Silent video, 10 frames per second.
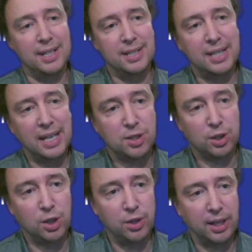in data
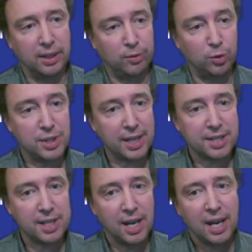security level
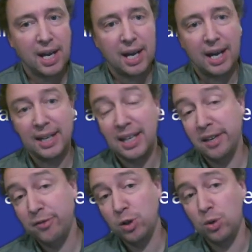6, I
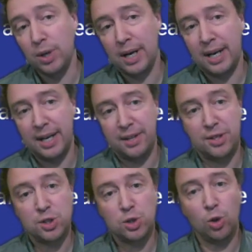gave you a
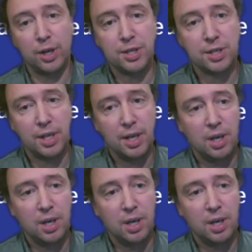thesaurus